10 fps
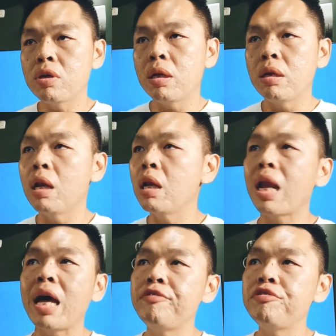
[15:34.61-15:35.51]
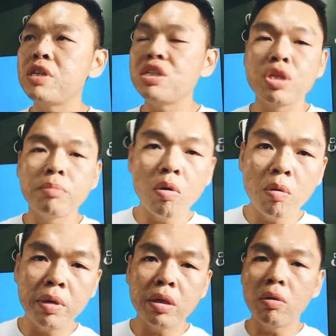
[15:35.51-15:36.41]
a life-changing
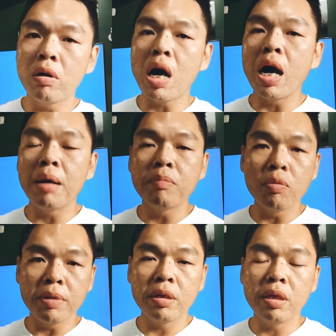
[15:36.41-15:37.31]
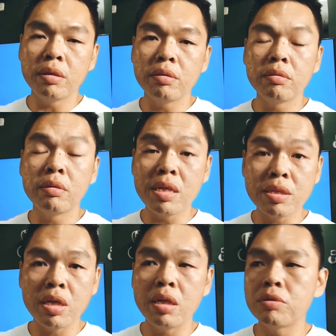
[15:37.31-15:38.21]
moment or aha moment in
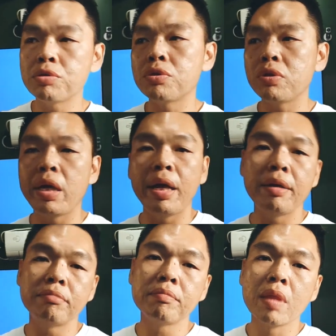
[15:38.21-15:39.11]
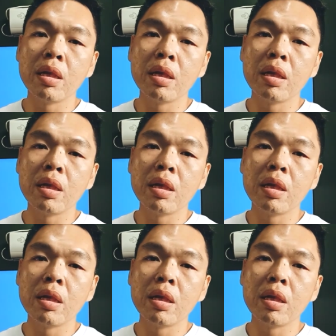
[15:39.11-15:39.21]
this industry and